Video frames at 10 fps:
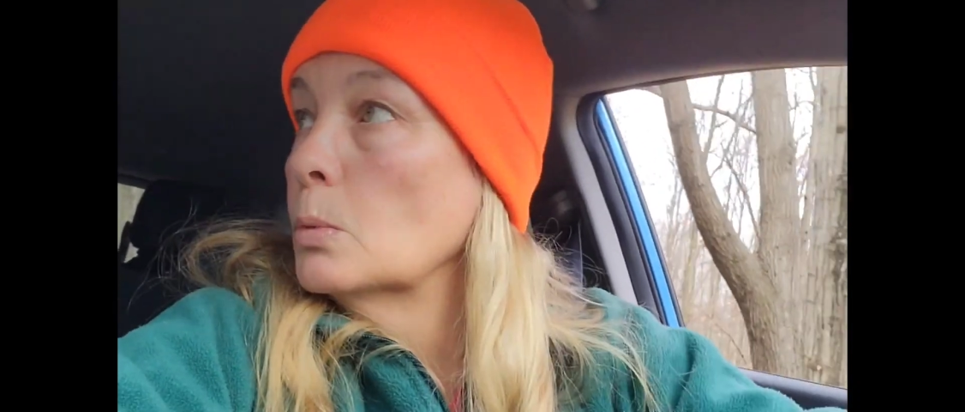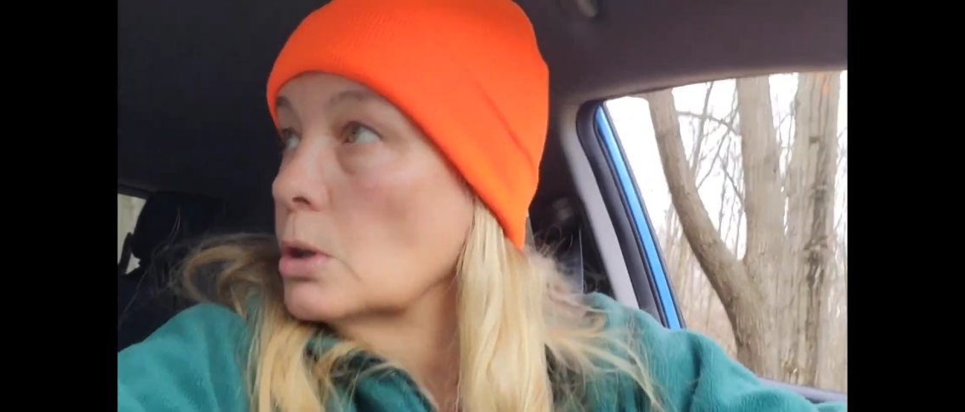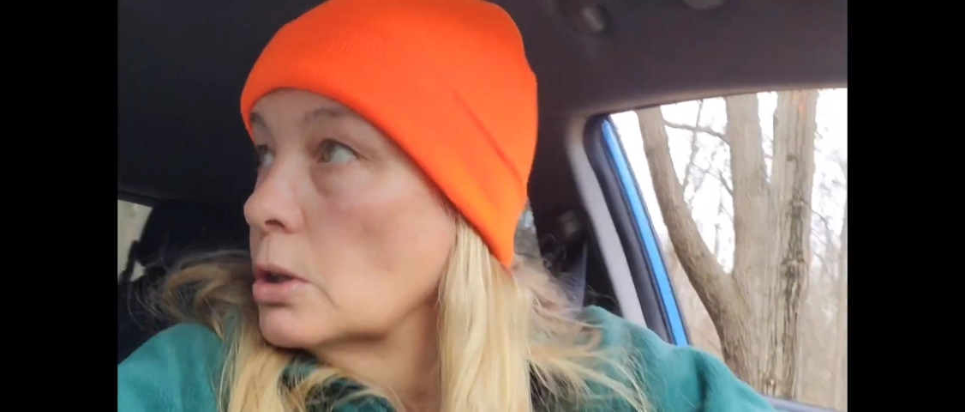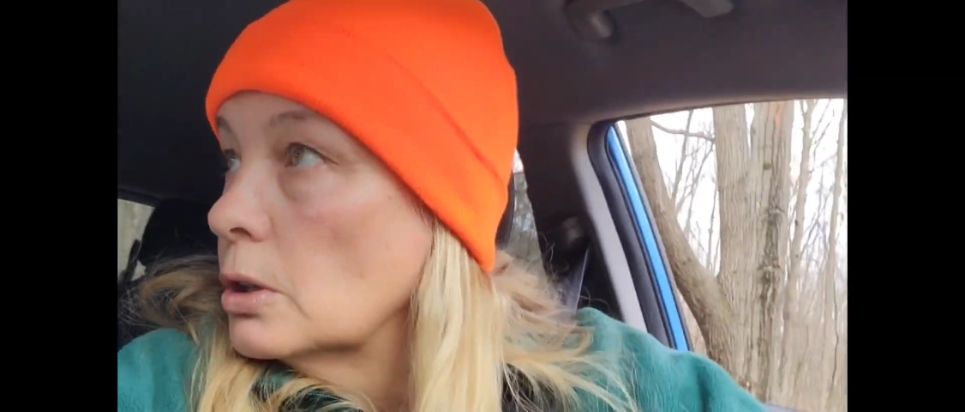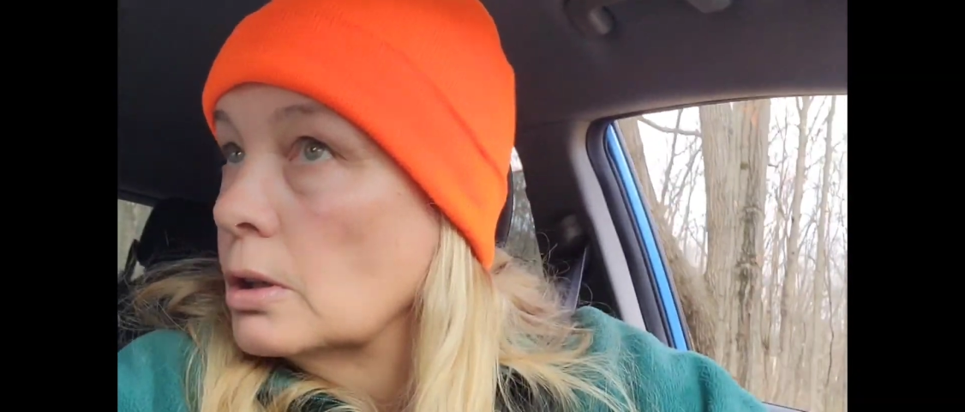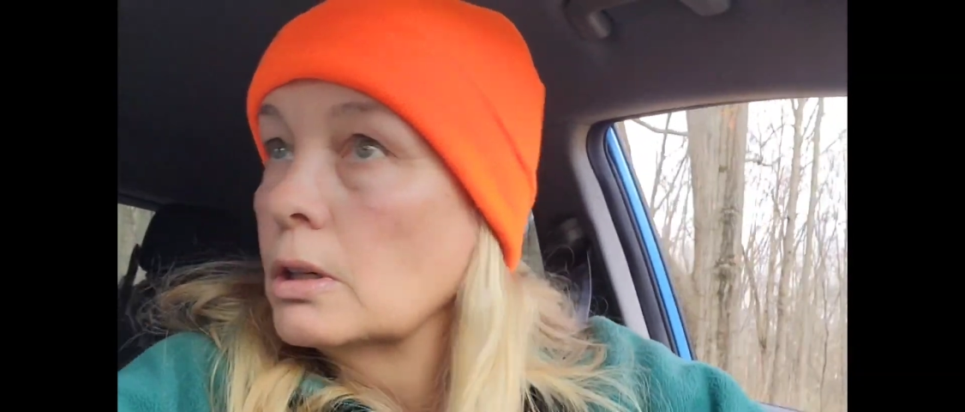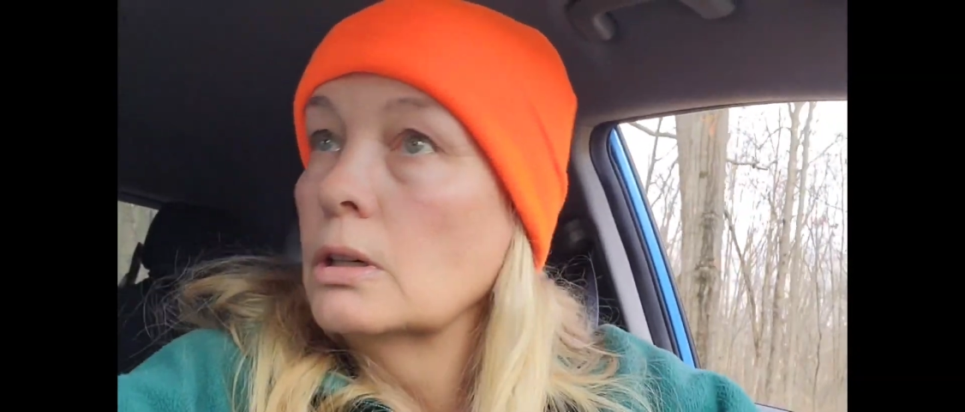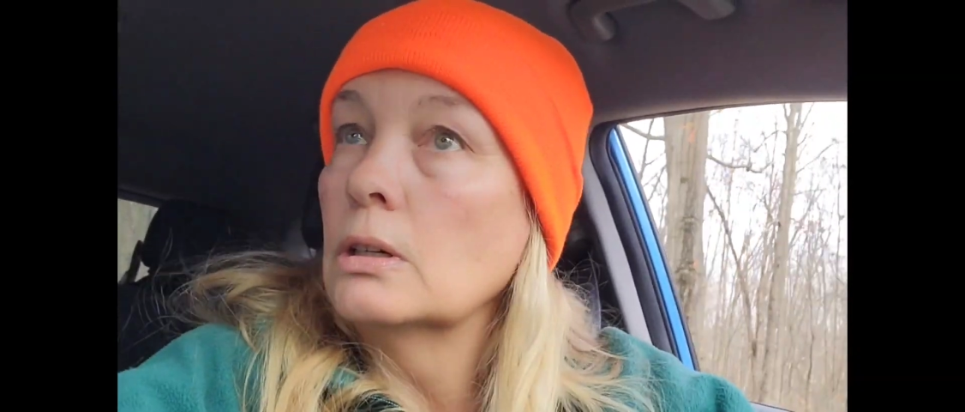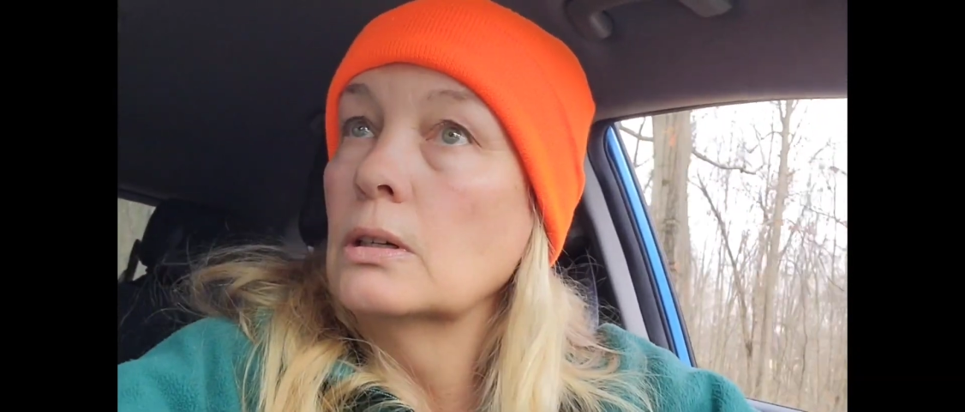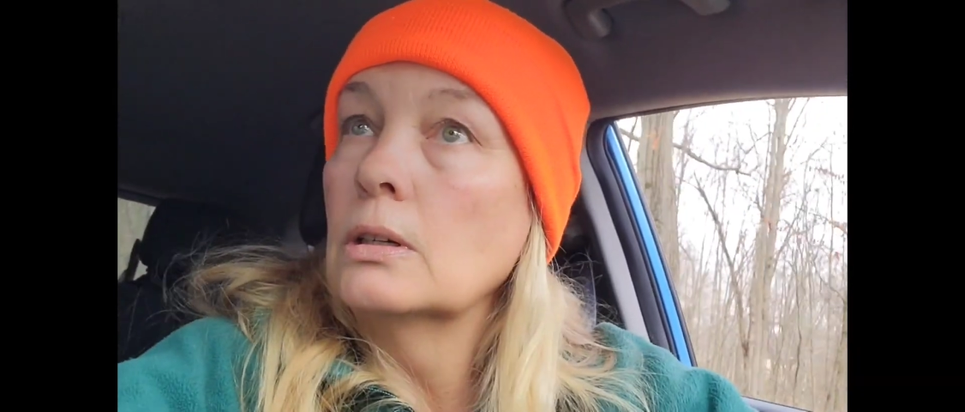were
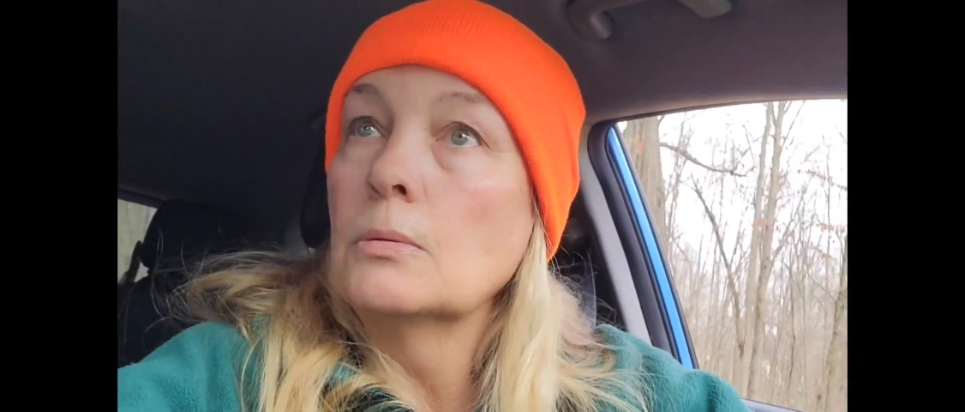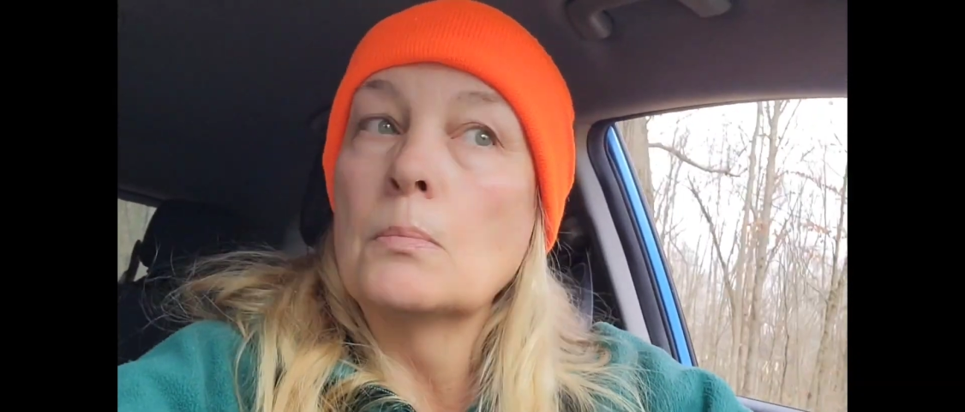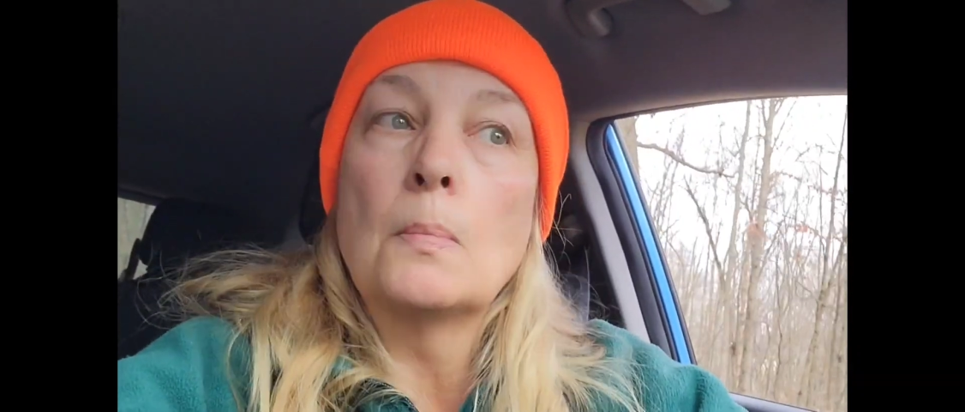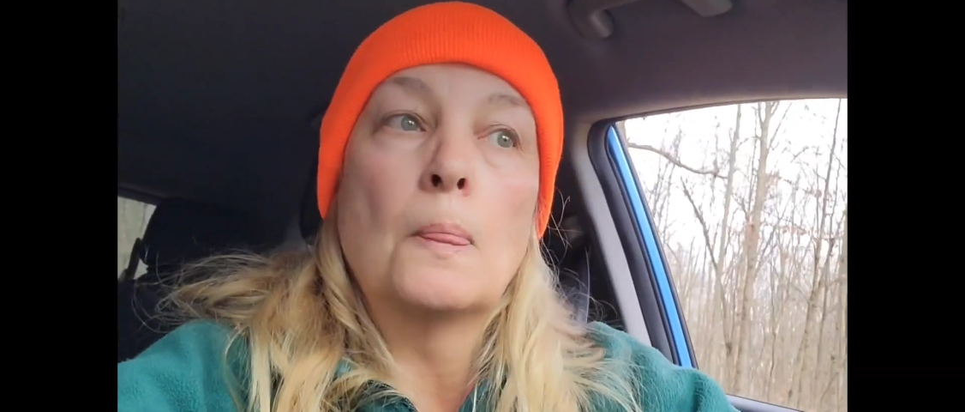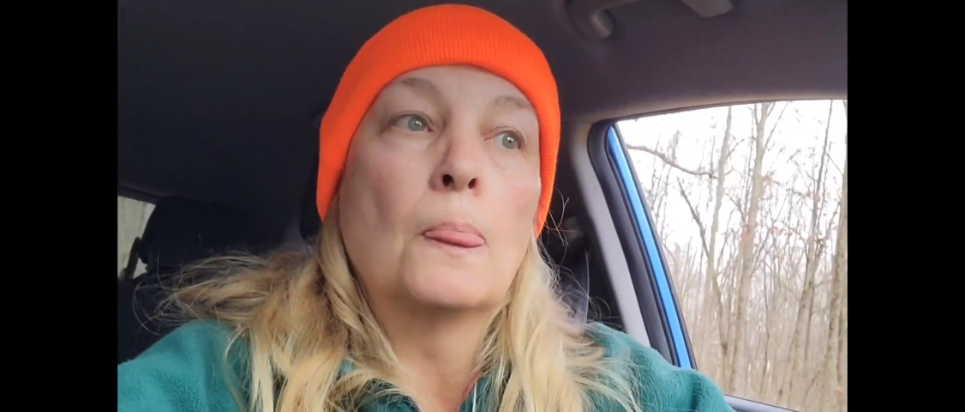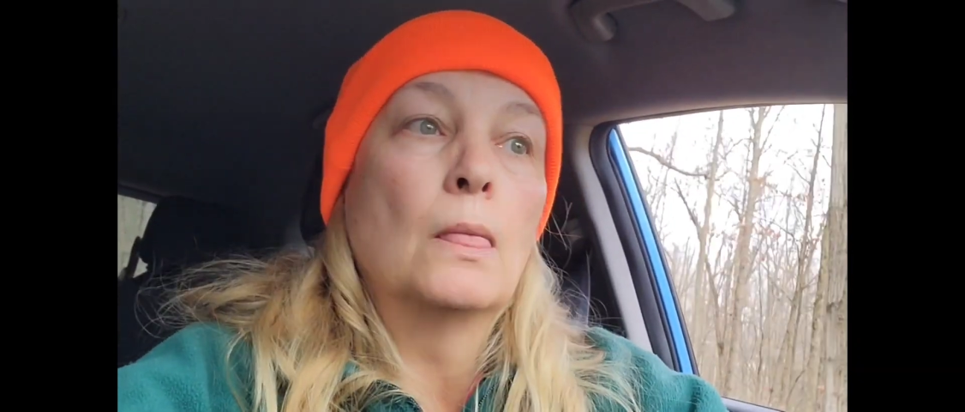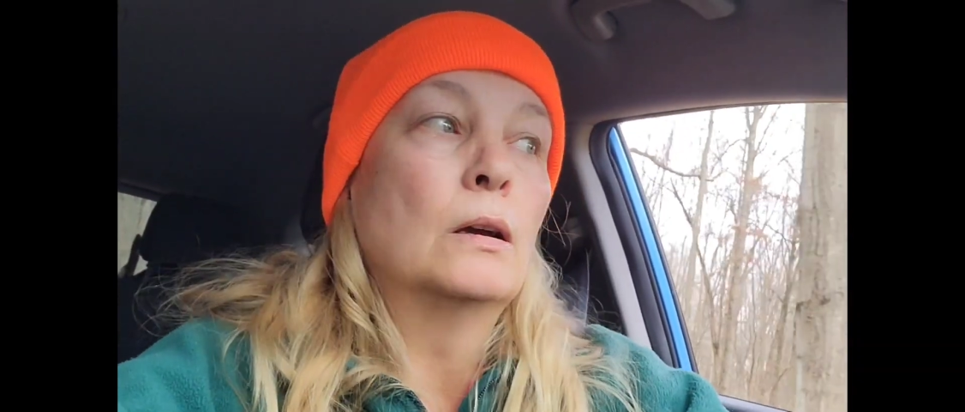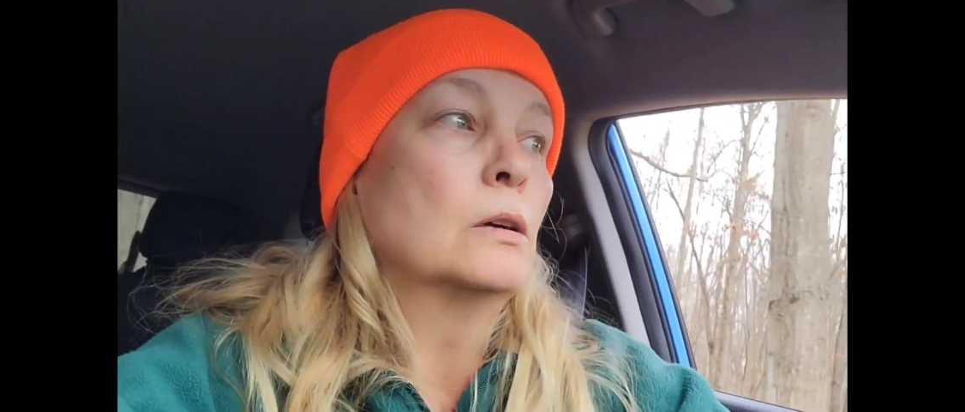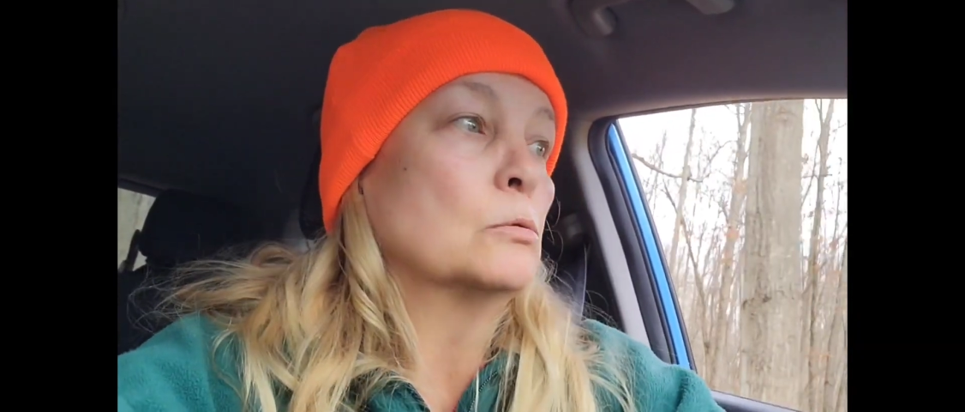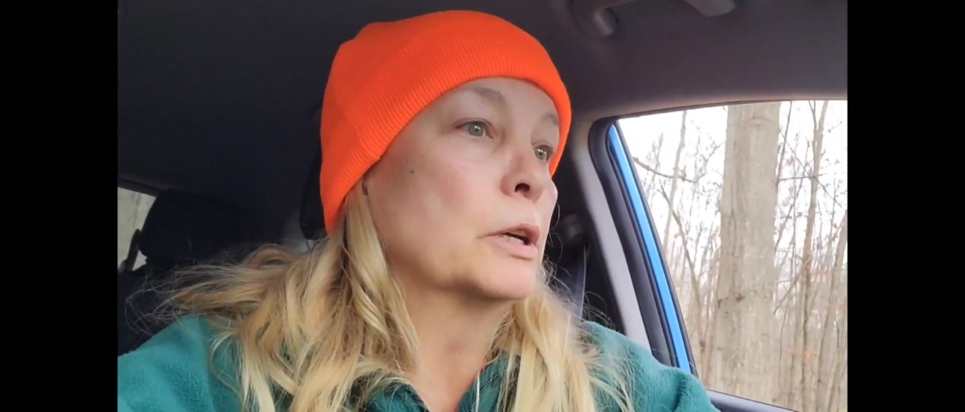
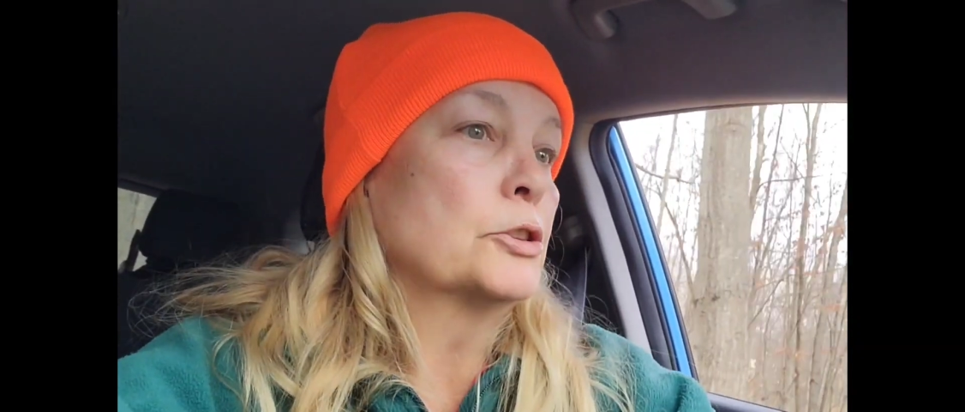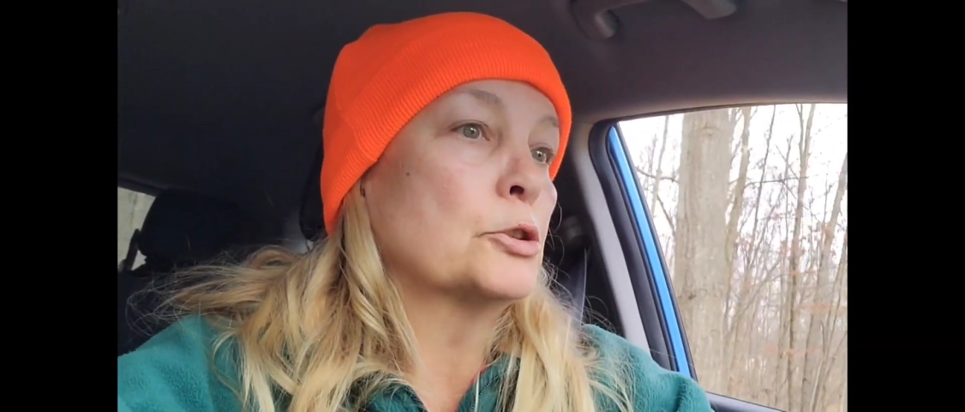red